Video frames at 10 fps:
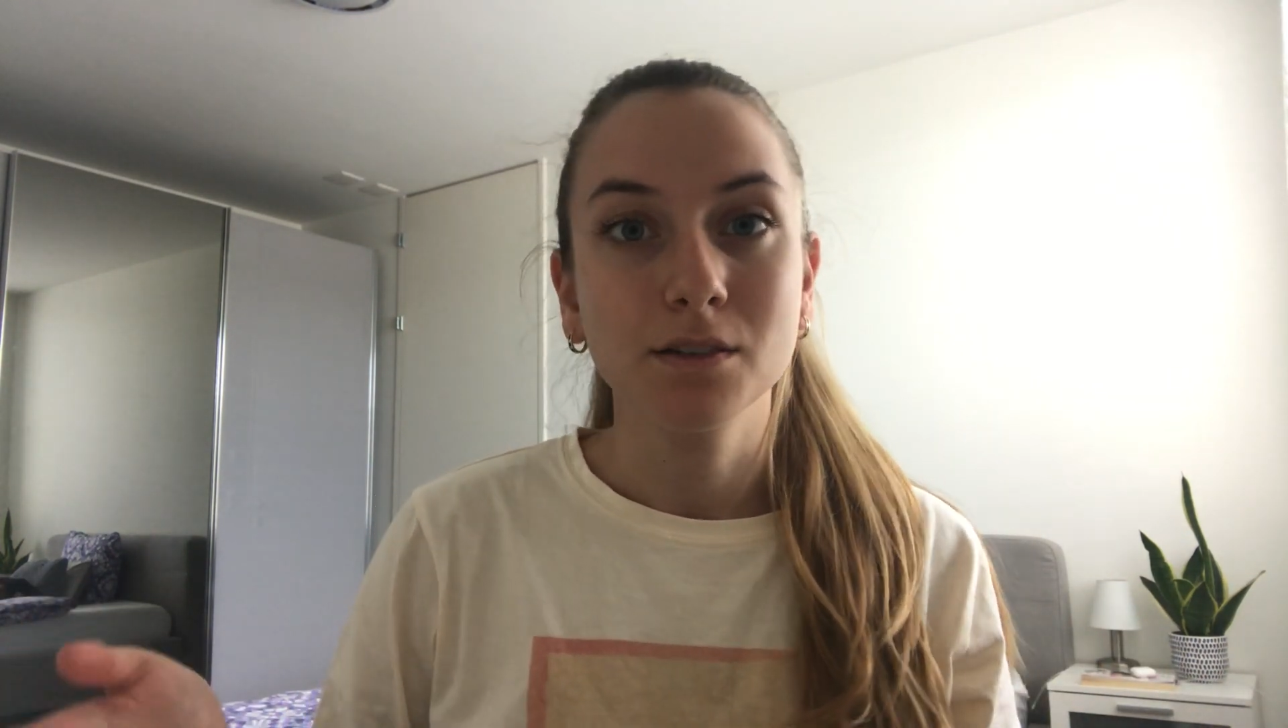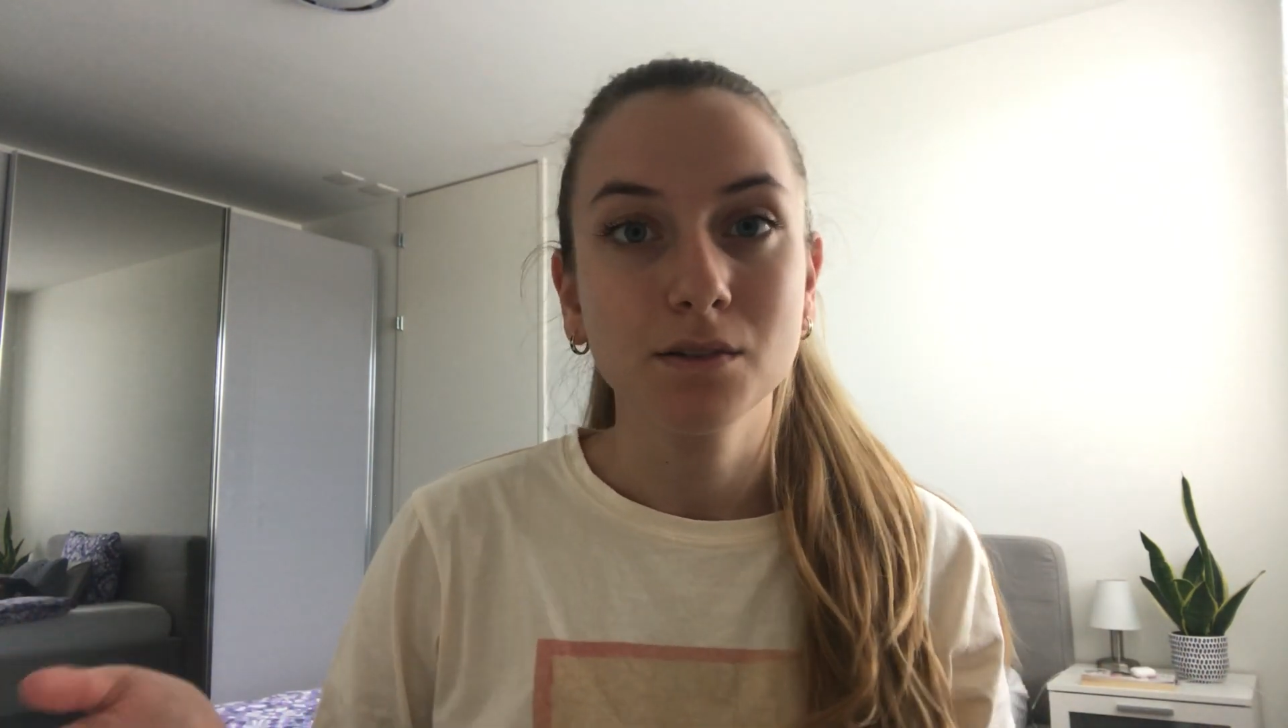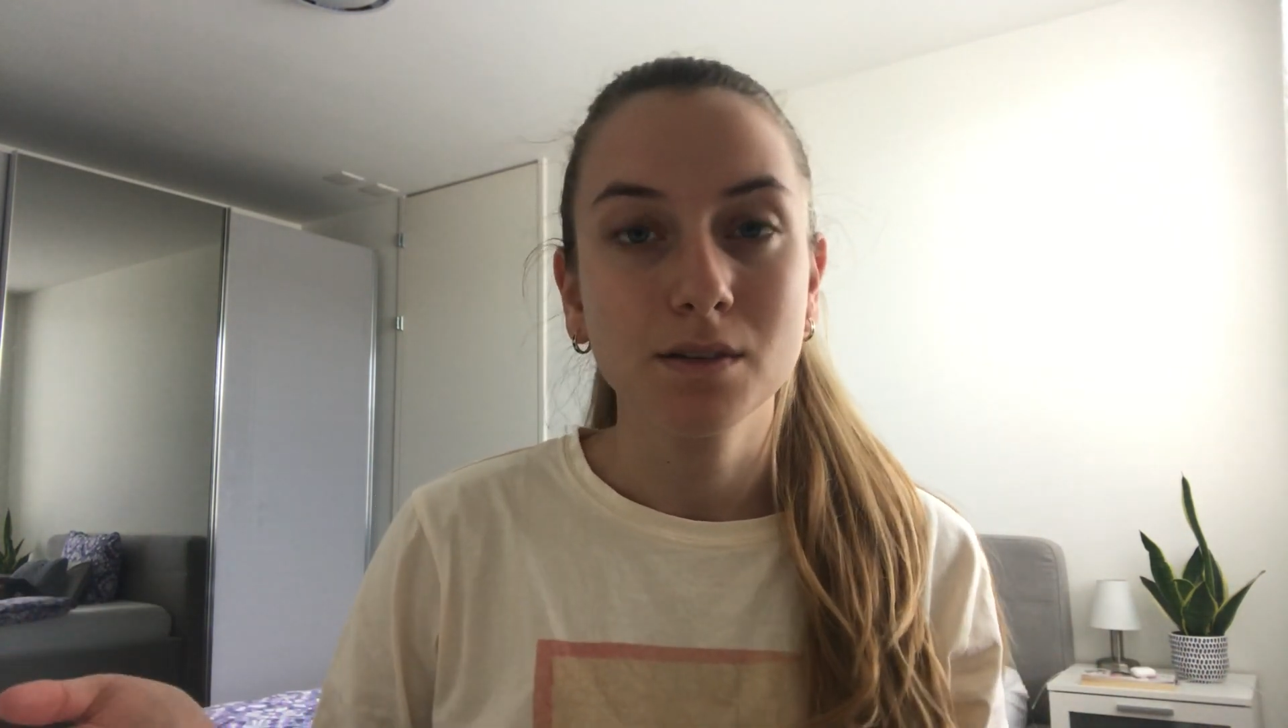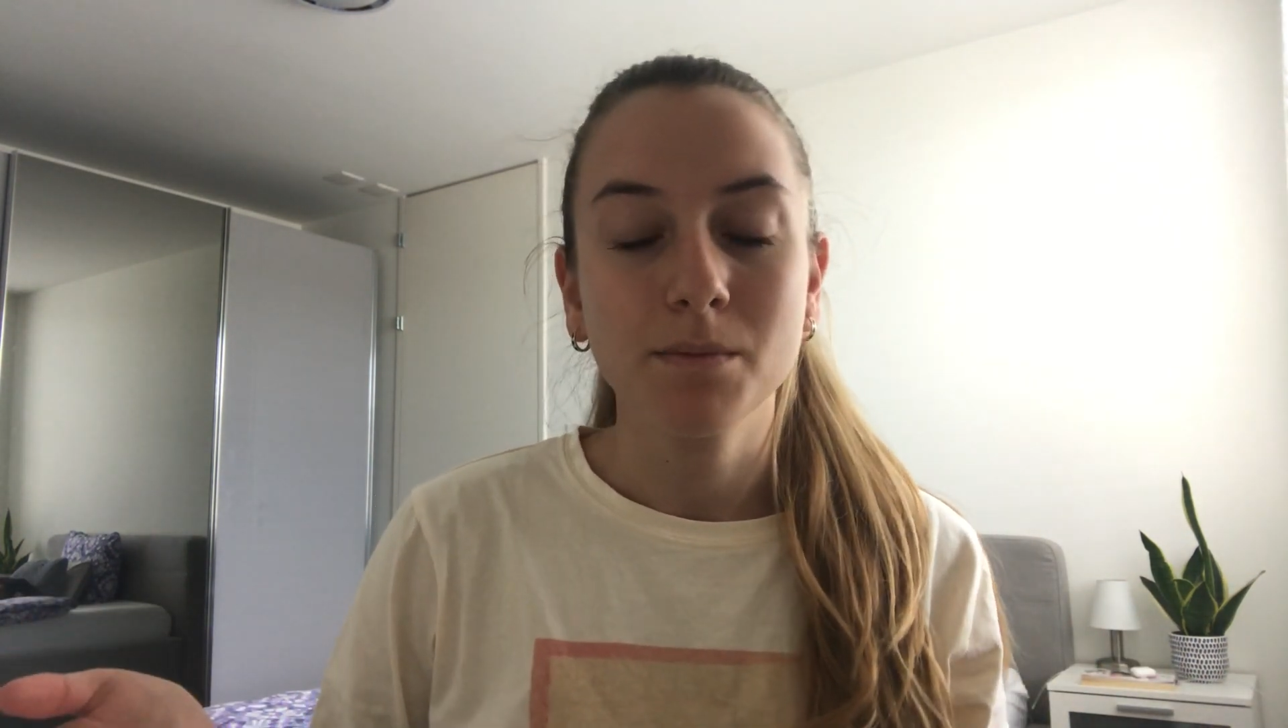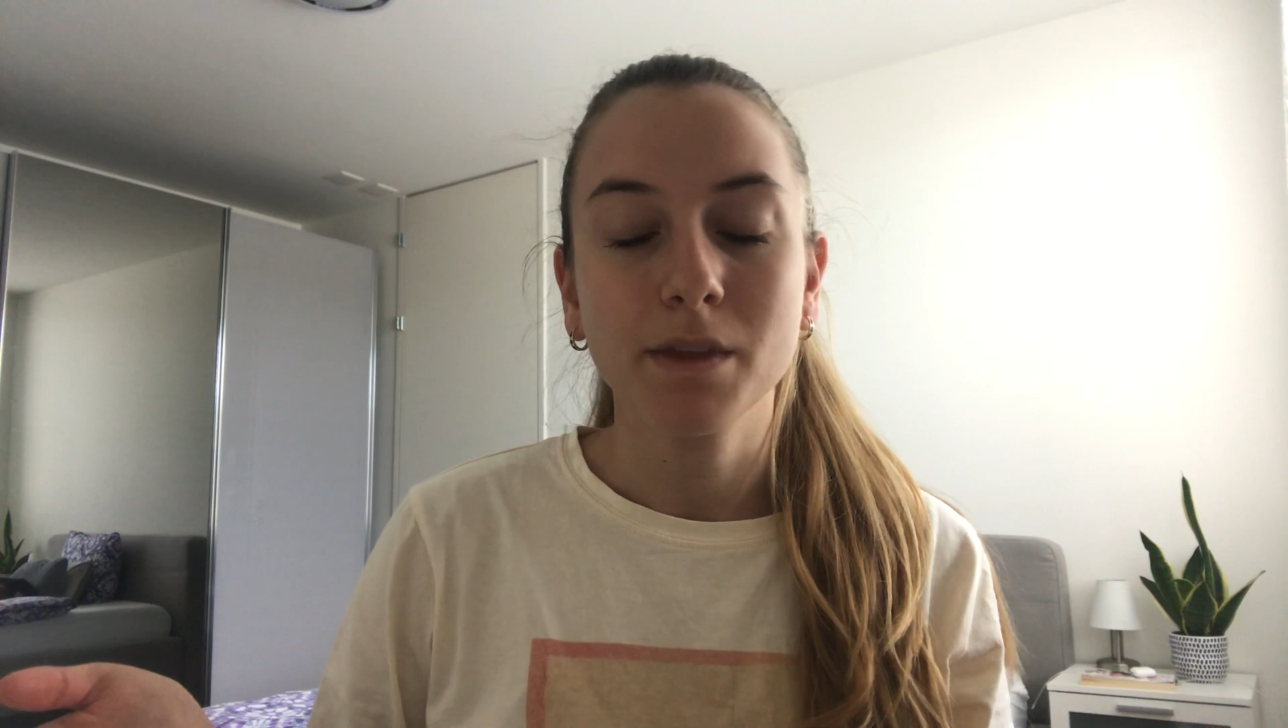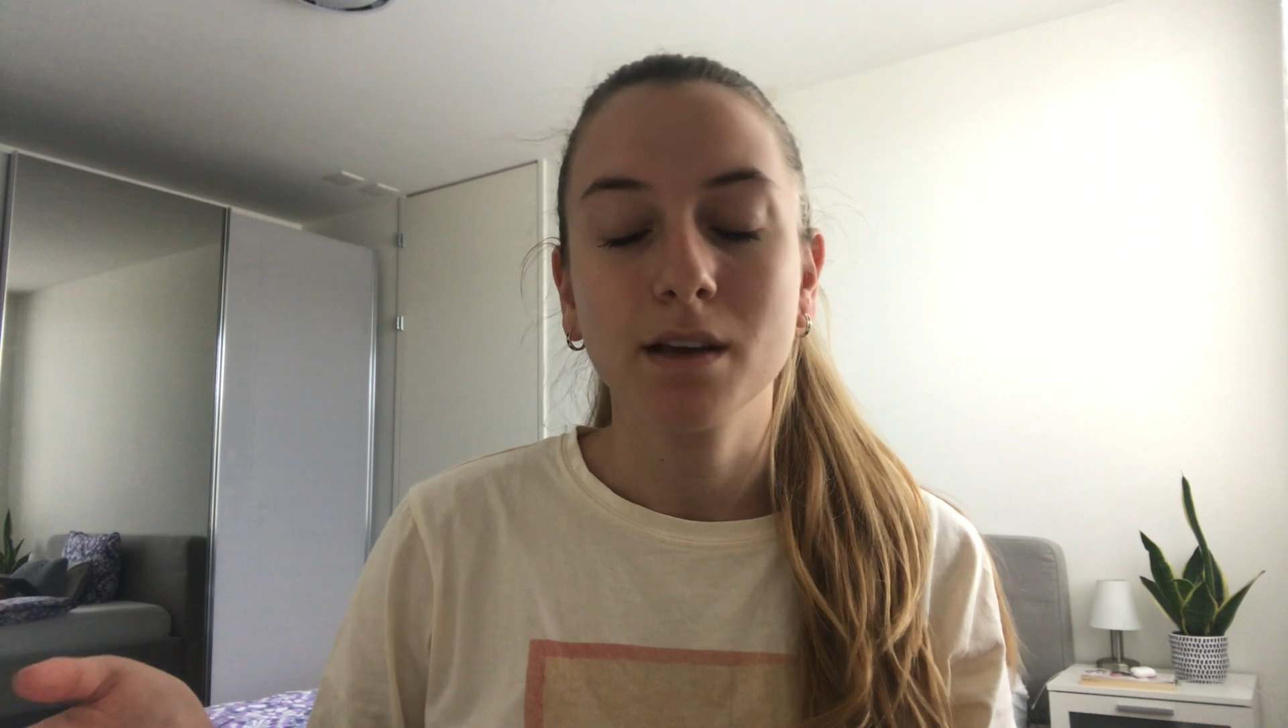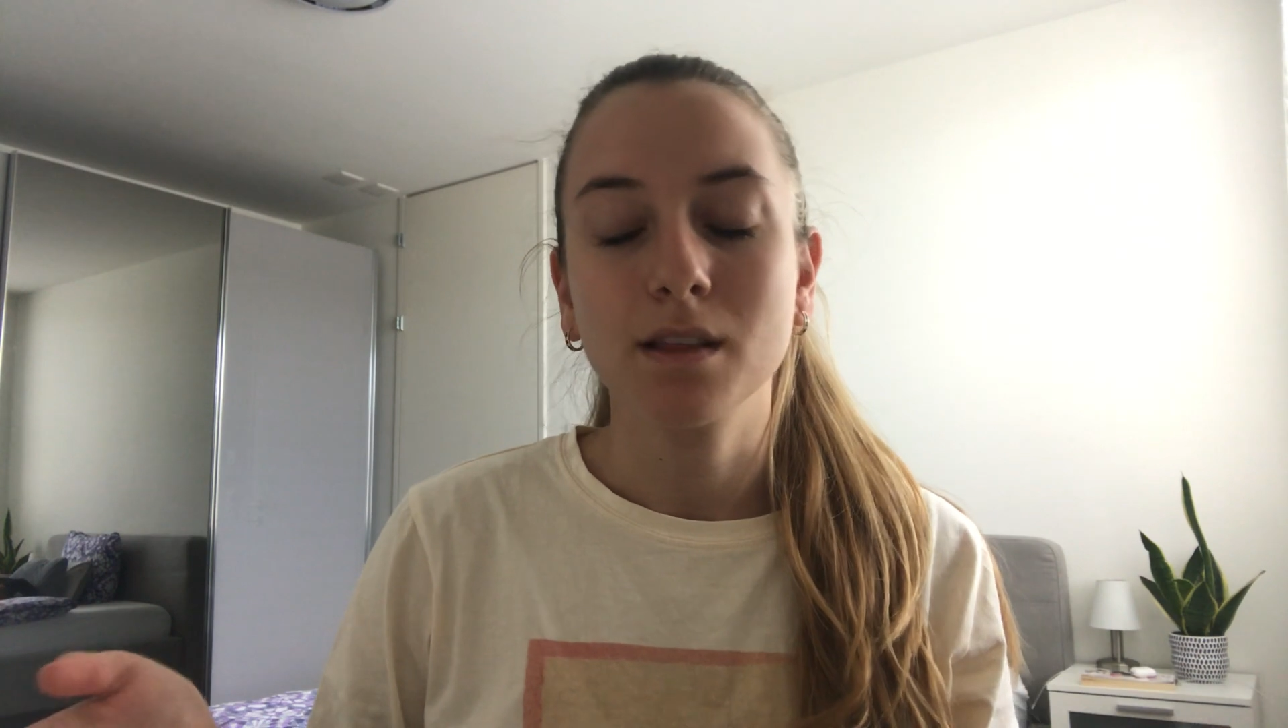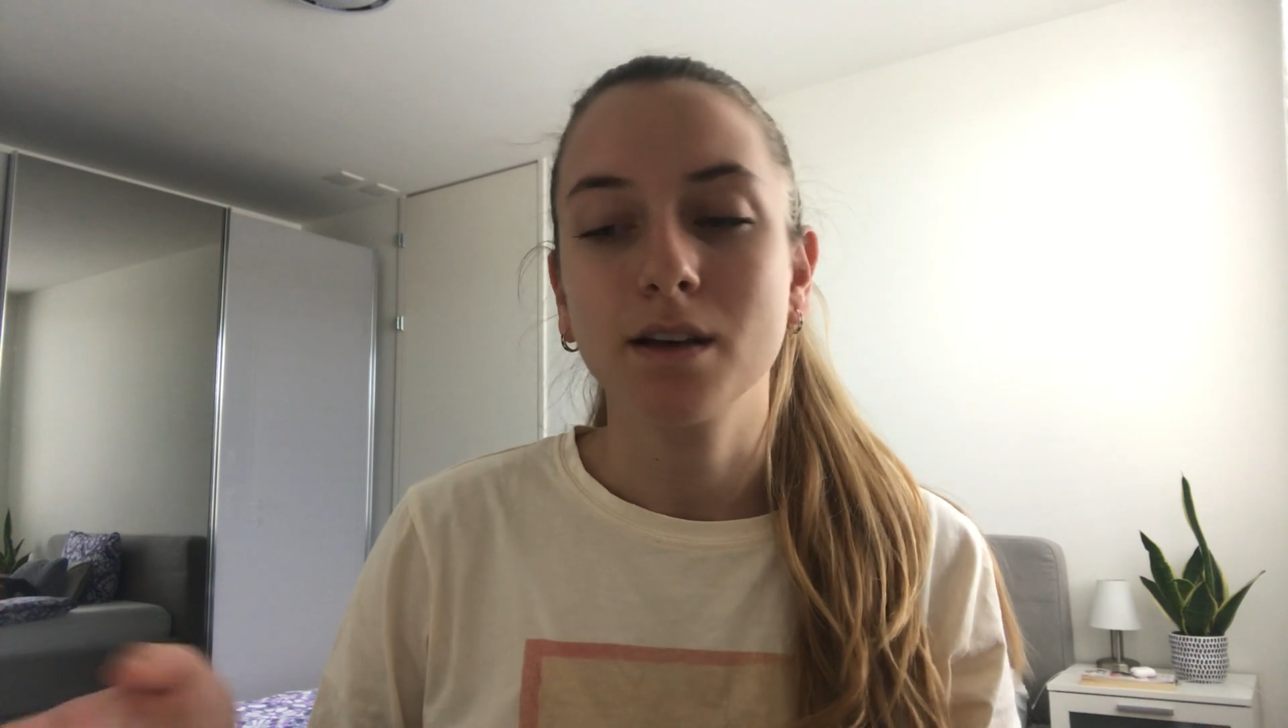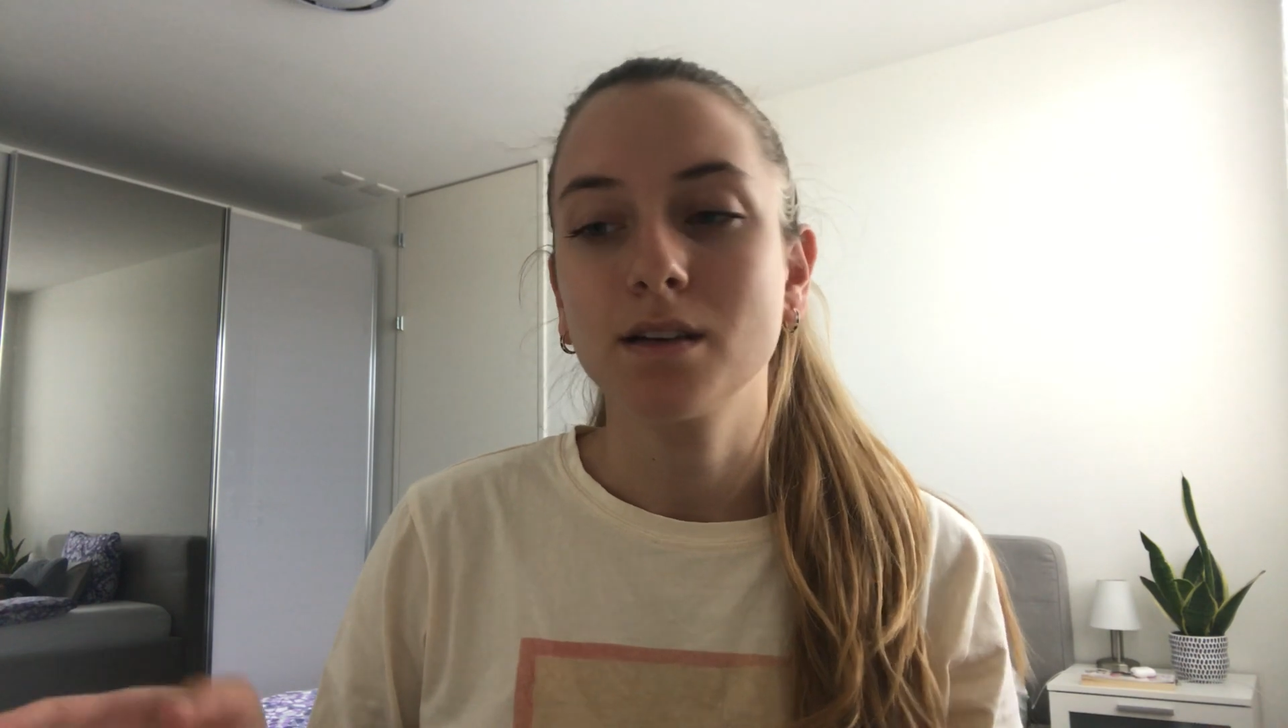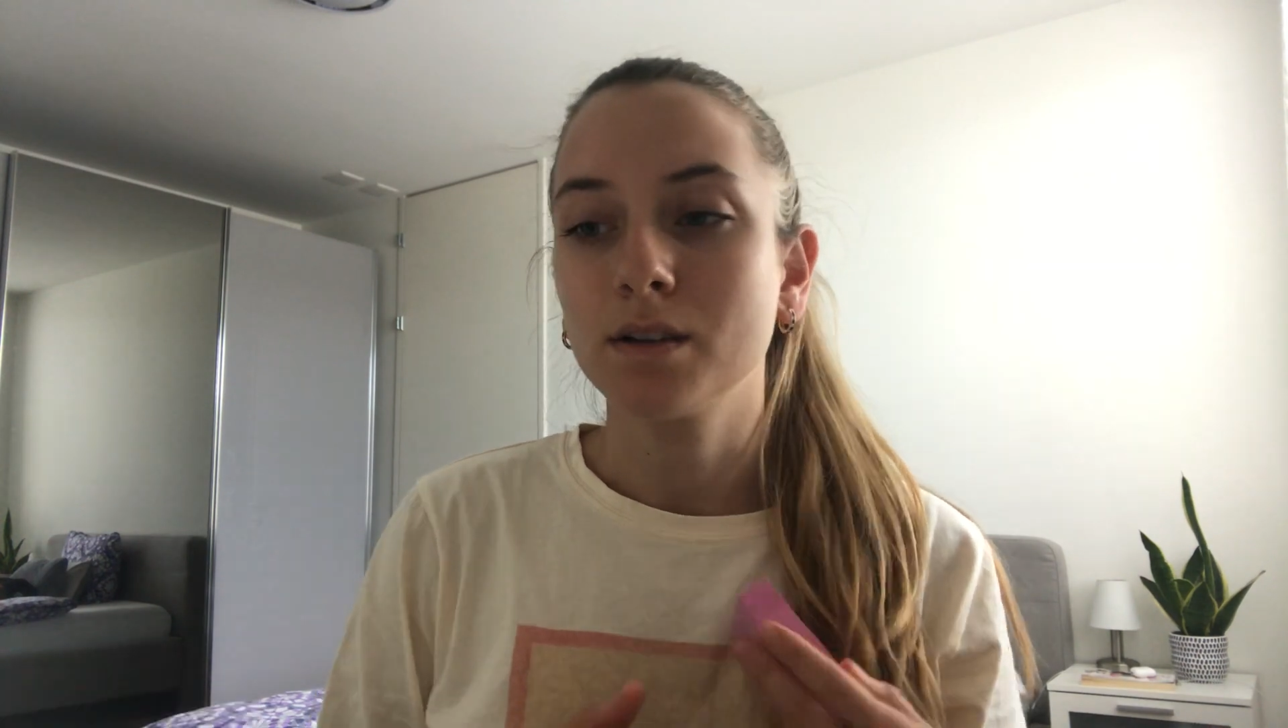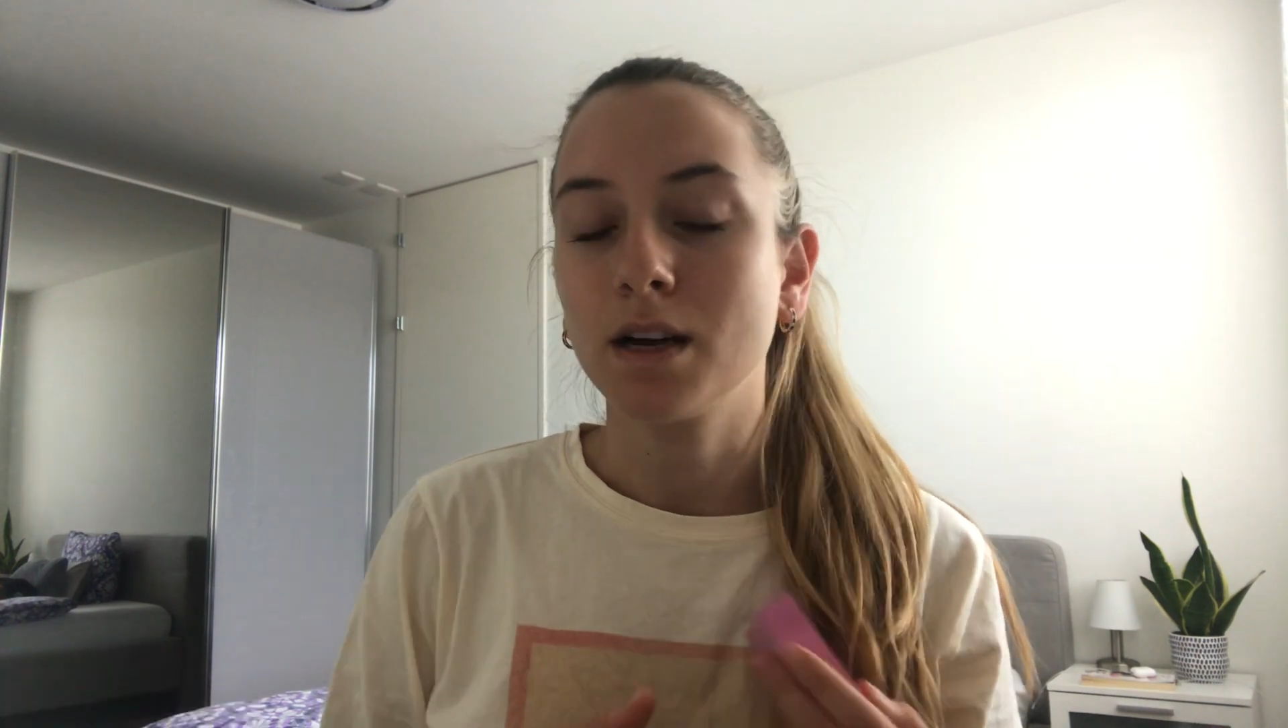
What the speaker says: to do something later.